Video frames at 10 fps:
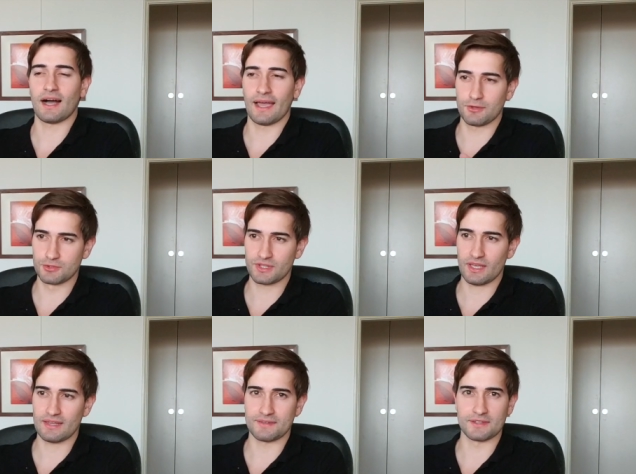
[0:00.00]
i
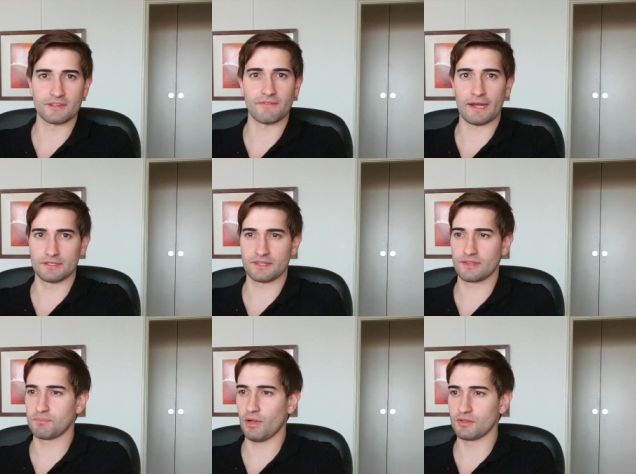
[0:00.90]
understand that this
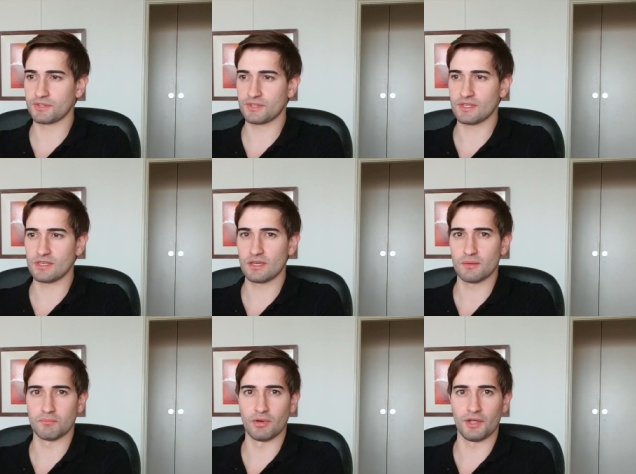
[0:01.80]
violates the policy
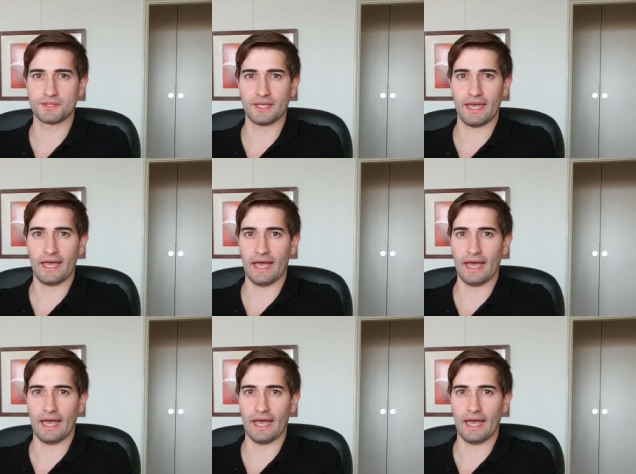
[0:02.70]
but